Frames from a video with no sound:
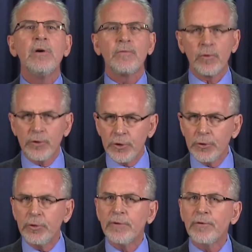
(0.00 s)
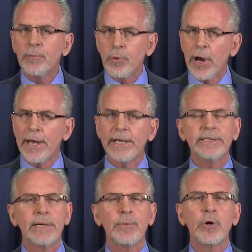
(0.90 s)
for 2 different products
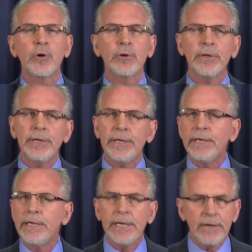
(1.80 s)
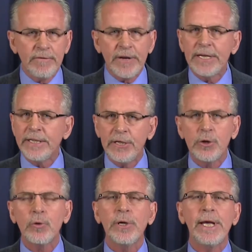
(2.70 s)
I'm currently inventing,
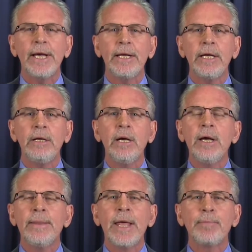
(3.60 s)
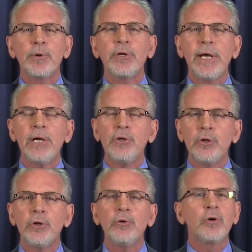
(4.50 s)
creating, that pertain
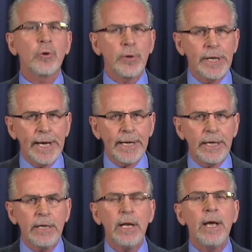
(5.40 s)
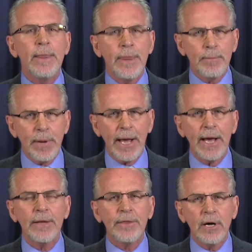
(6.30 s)
to creating the
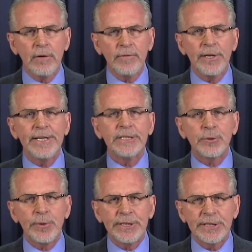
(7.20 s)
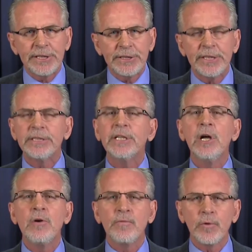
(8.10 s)
path of least resistance
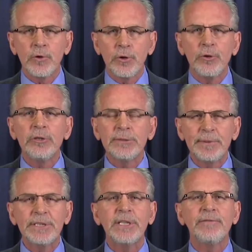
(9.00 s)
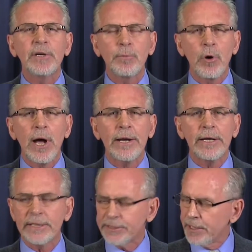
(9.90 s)
for 2 specific
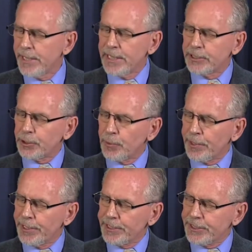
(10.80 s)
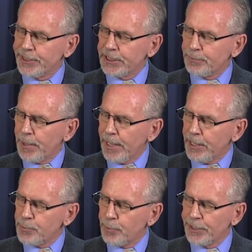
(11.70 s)
products. So in this
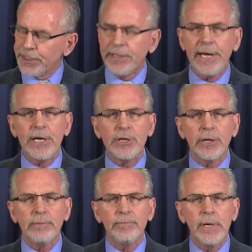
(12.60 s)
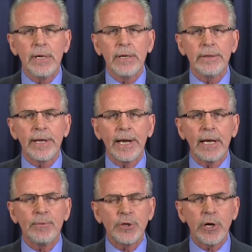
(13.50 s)
6-page presentation that
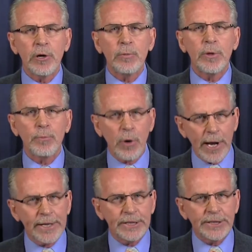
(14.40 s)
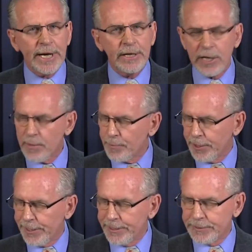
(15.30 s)
I'm sharing with product design
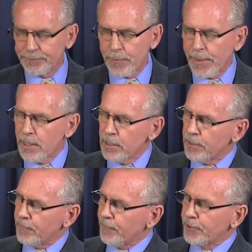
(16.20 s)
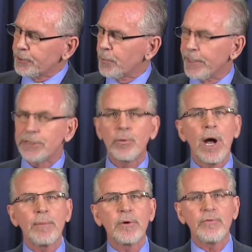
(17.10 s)
companies, the first one is
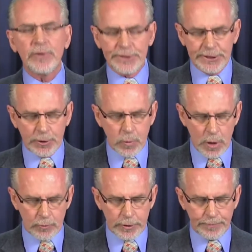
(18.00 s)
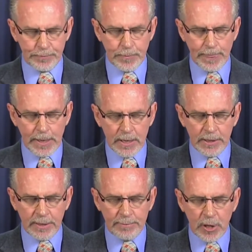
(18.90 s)
Robert Fritz's quote,
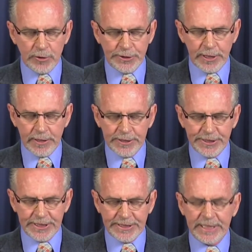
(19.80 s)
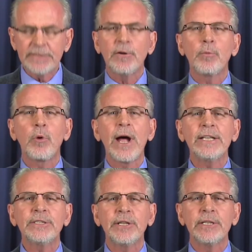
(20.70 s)
"The most successful
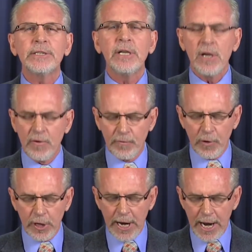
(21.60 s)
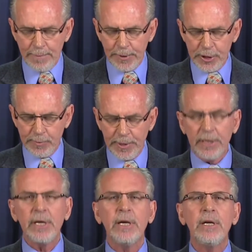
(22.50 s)
process for
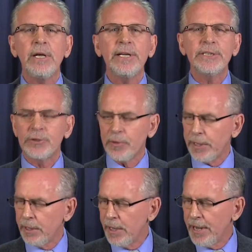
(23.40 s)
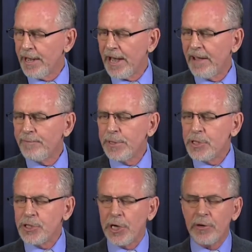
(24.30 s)
accomplishment in history." I've been
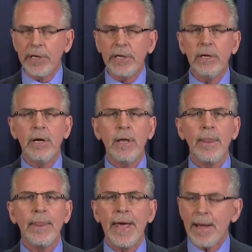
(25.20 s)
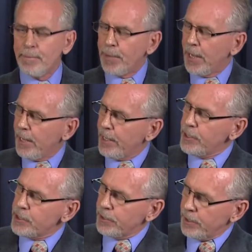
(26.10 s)
sharing that
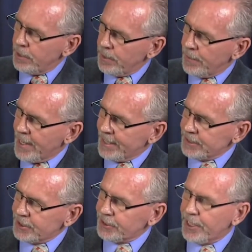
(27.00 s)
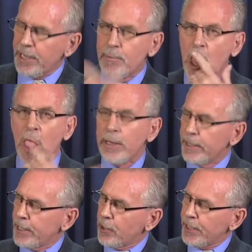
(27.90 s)
page, that statement
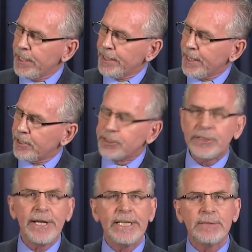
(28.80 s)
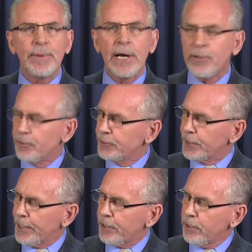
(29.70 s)
in our Healing Arts Day Spa
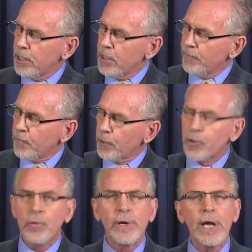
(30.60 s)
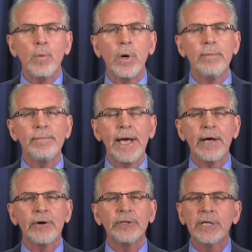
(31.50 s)
newsletter for Create What
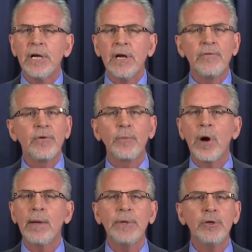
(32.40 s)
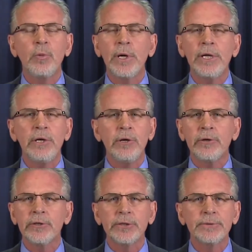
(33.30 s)
Matters for probably 20
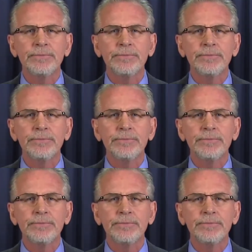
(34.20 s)
years.